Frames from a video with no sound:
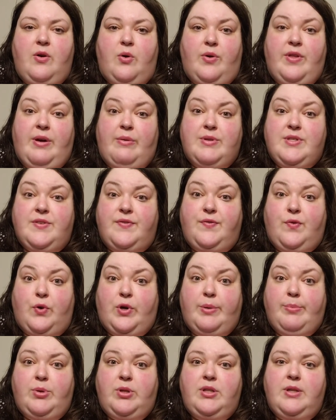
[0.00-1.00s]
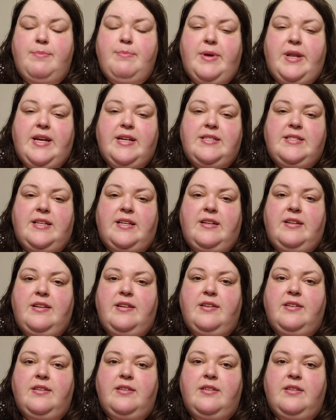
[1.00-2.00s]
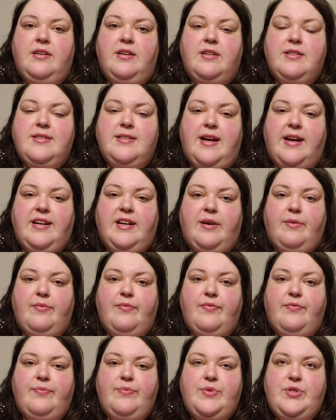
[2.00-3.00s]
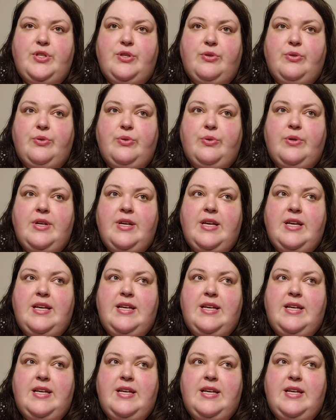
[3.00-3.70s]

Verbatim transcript: or that was affordable, but I did sign up to